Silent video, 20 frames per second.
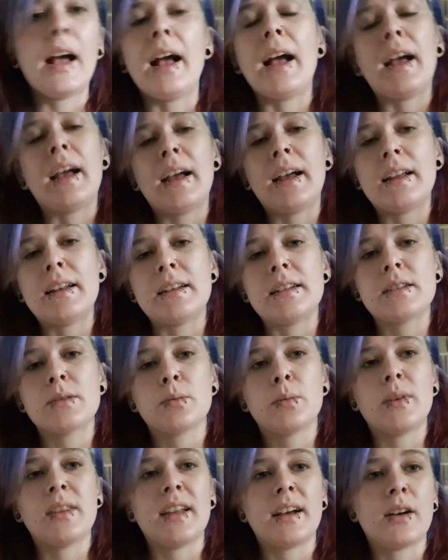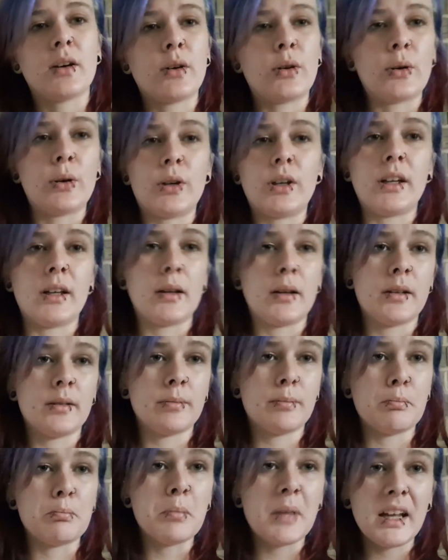and without hurting
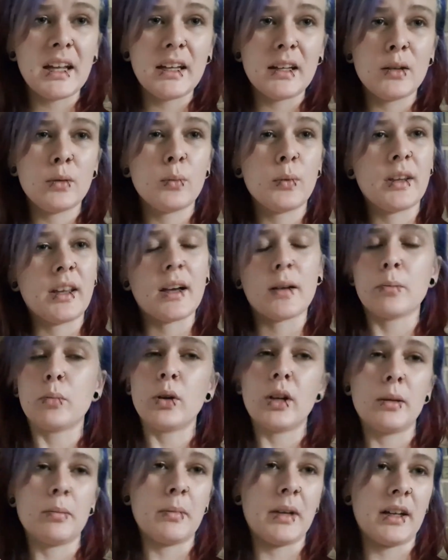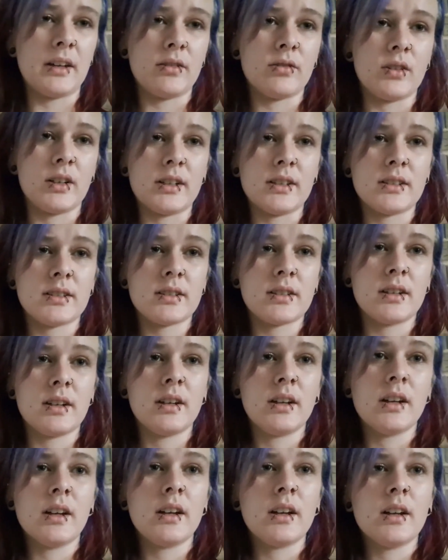me, without putting me at risk.
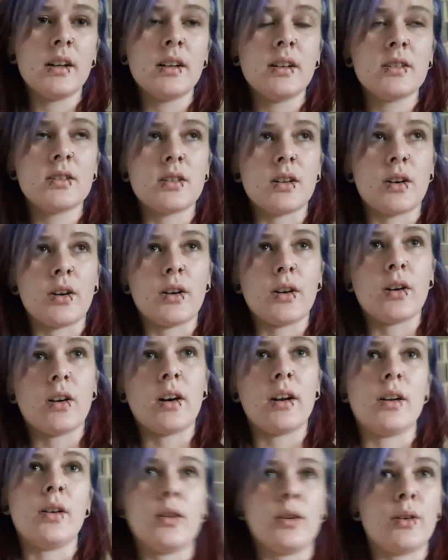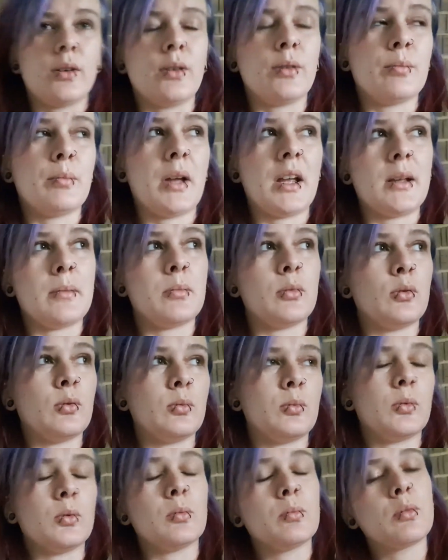So I know
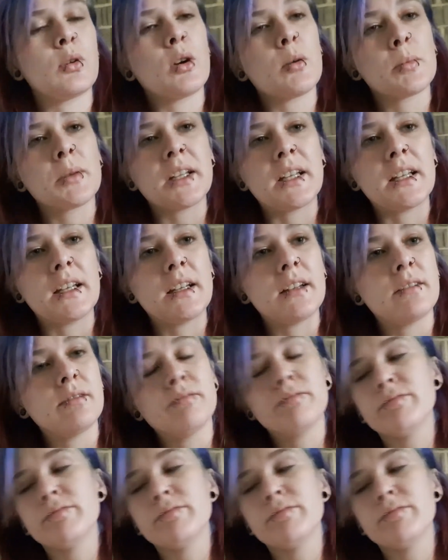people will probably